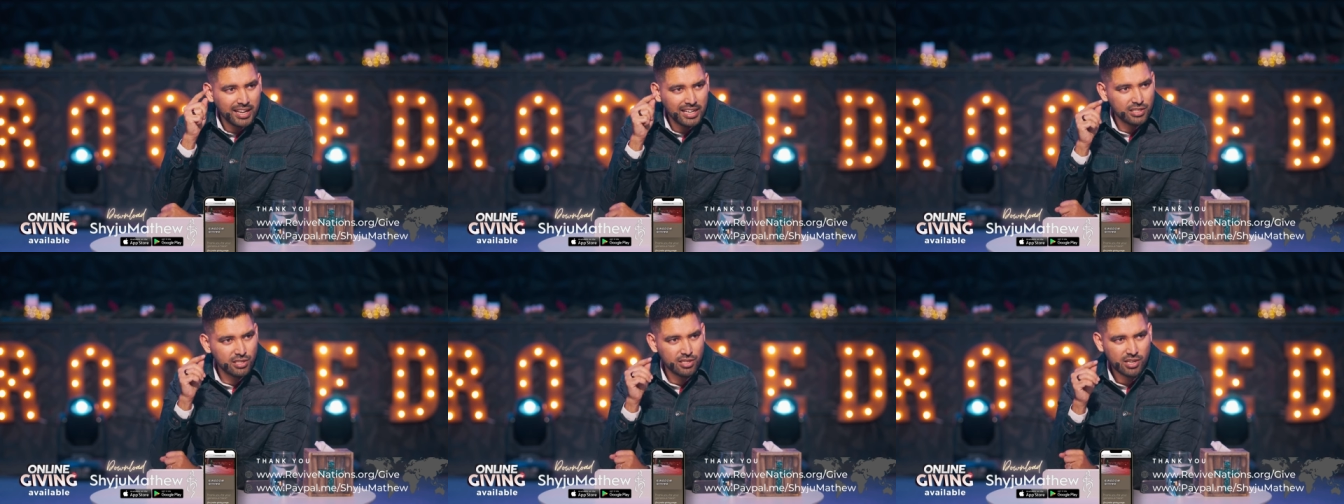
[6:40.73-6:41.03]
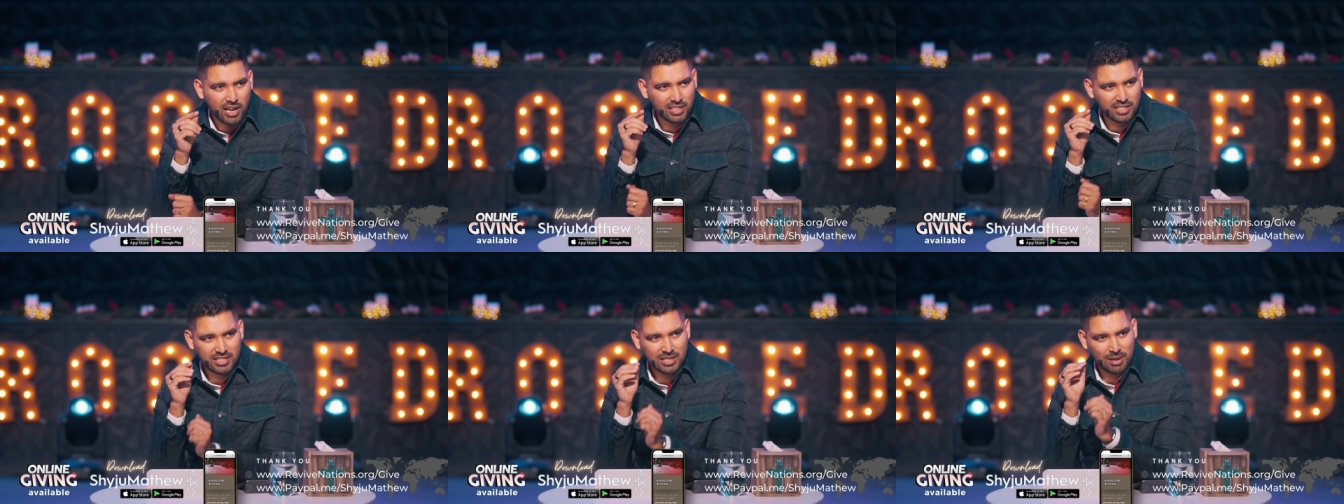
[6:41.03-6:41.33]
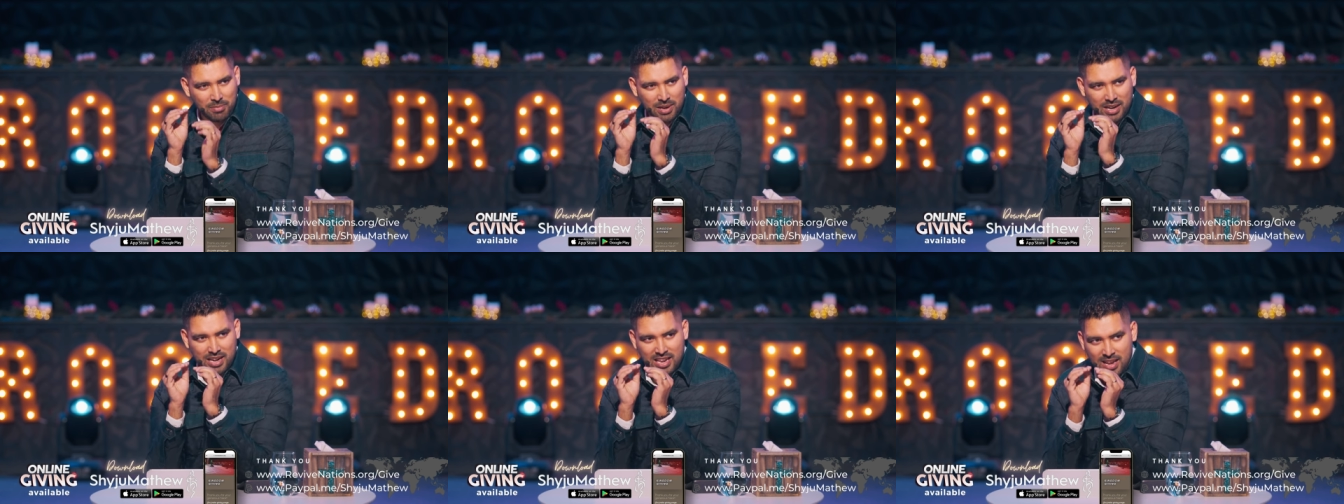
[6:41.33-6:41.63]
it's not
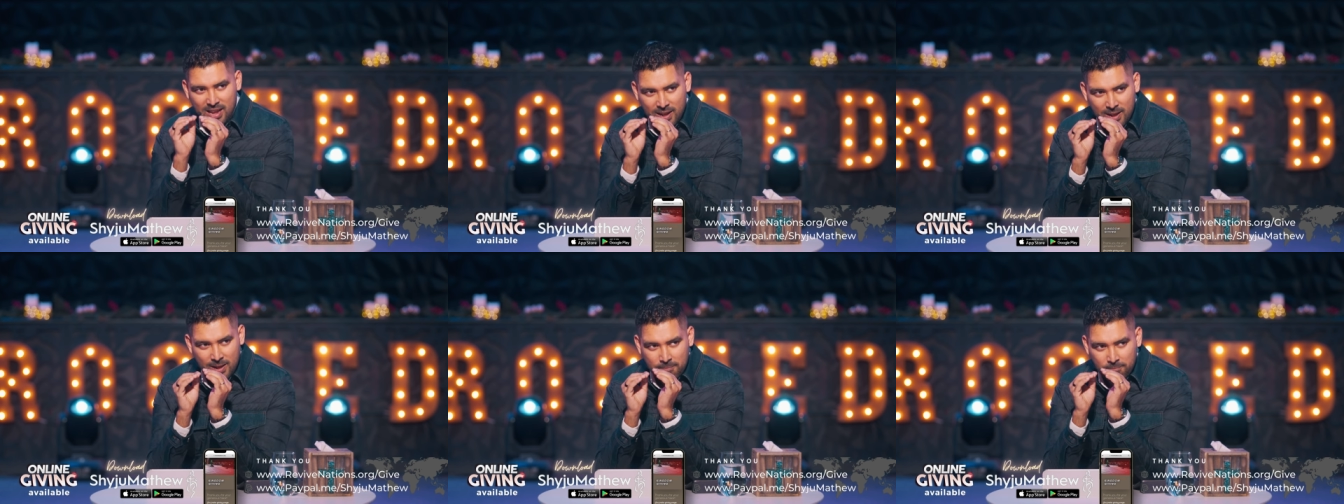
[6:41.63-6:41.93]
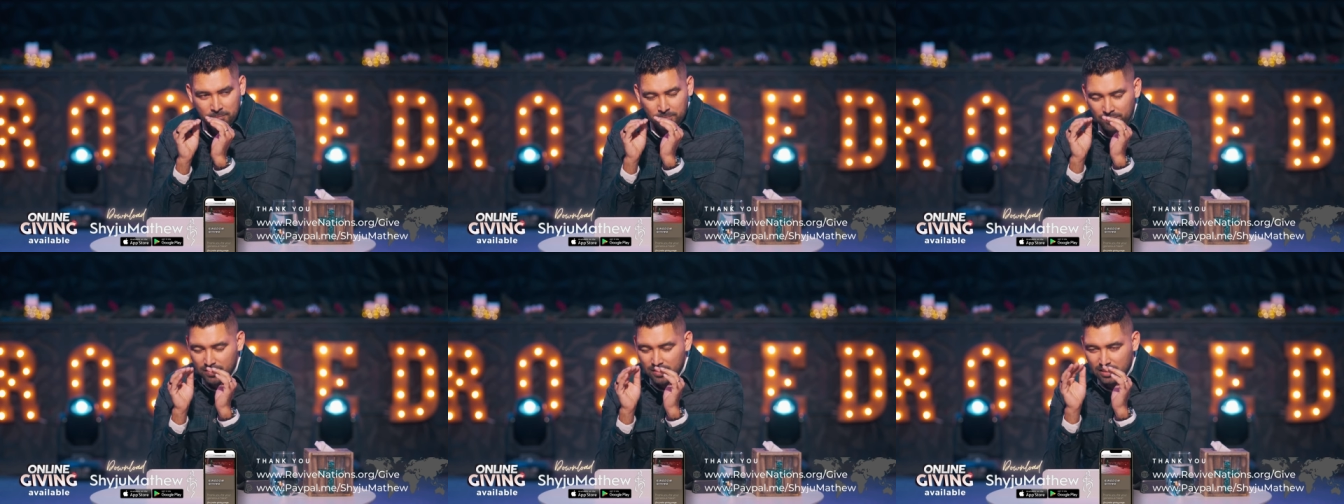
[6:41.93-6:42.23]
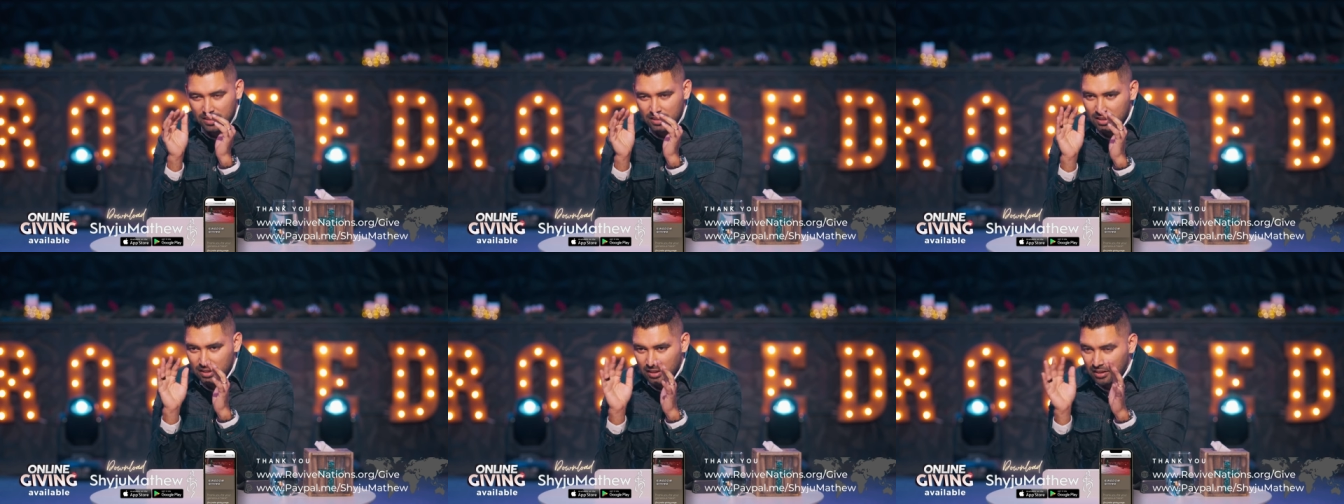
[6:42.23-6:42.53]
somebody,
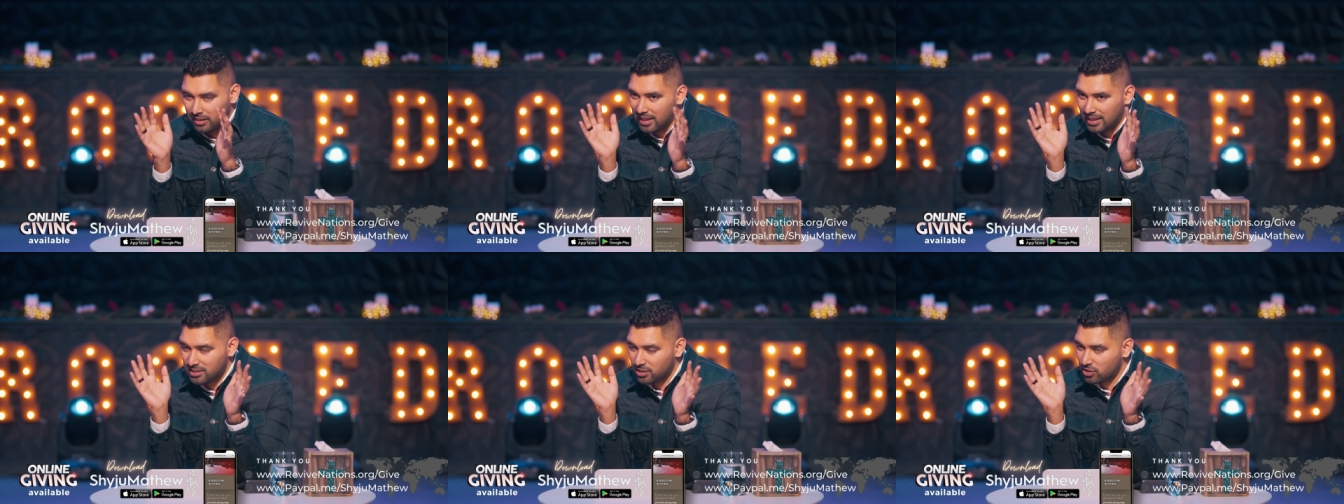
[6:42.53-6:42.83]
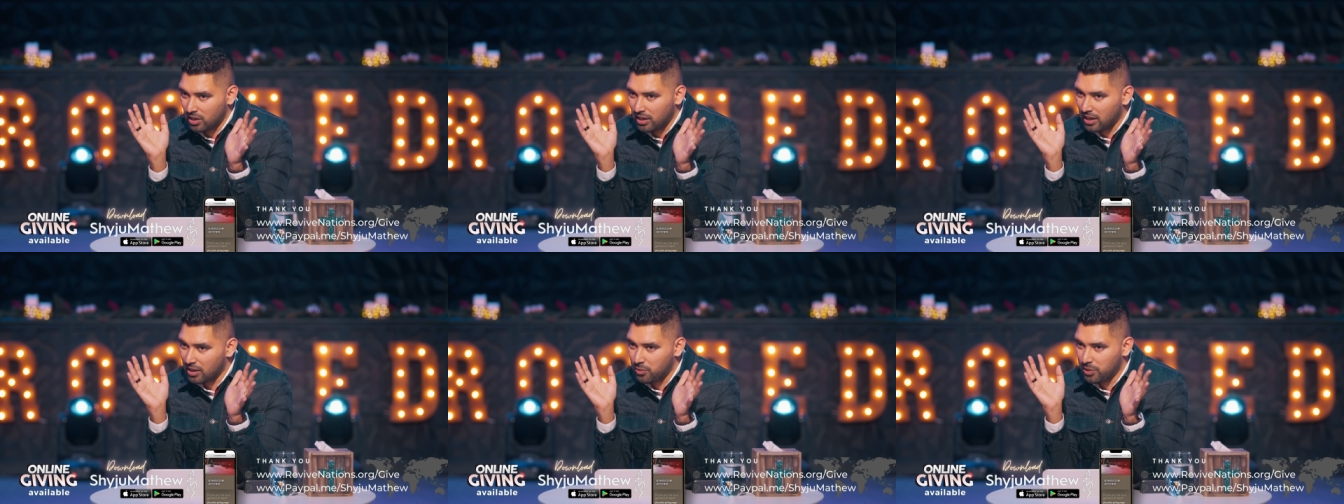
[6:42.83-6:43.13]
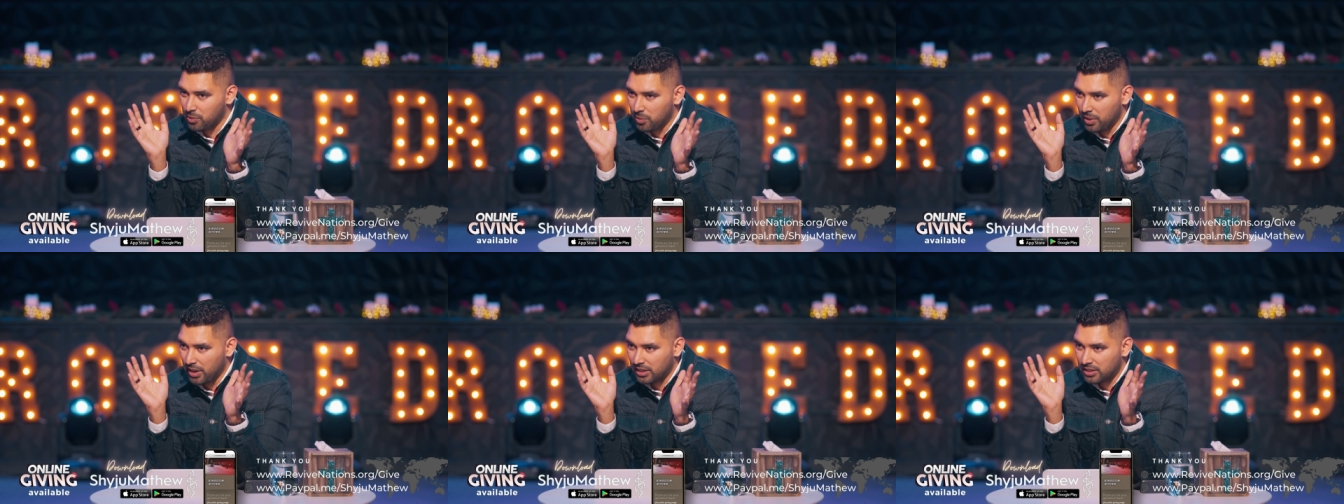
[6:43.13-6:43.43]
it, that's not how
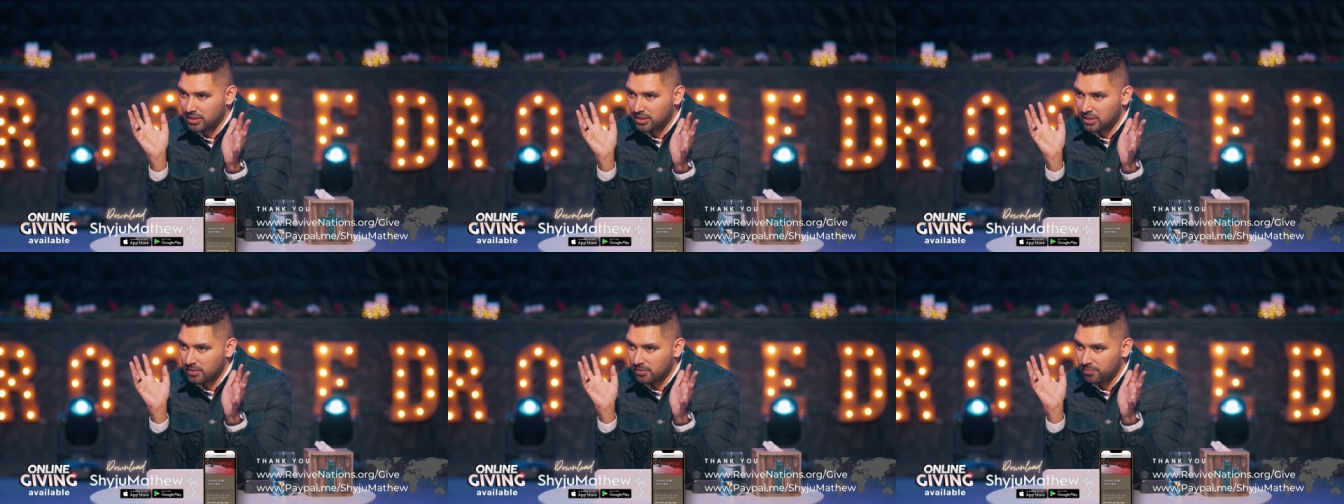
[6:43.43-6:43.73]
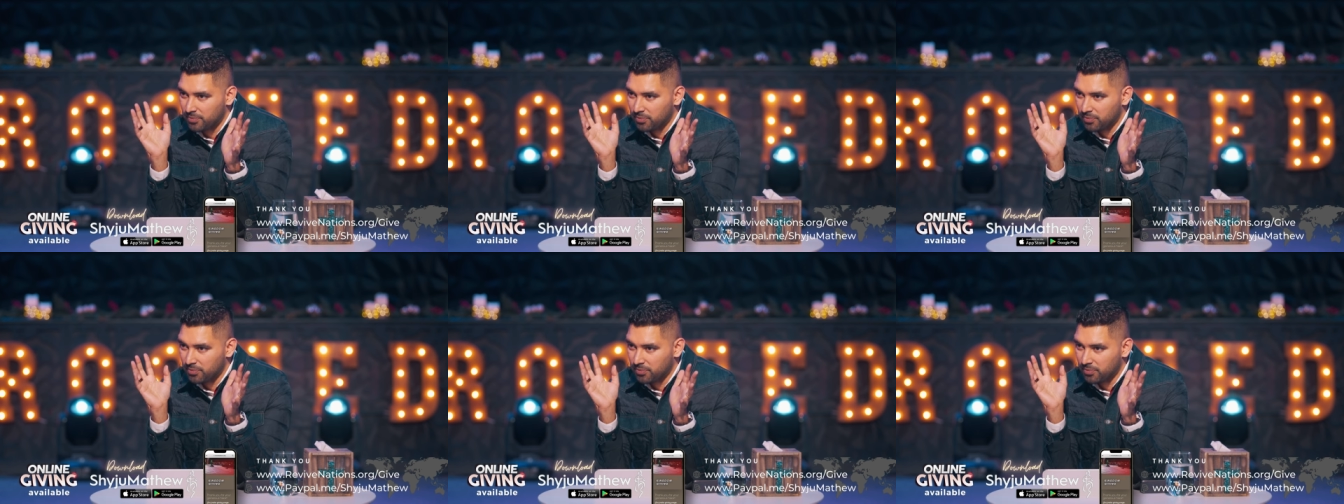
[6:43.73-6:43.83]
it works.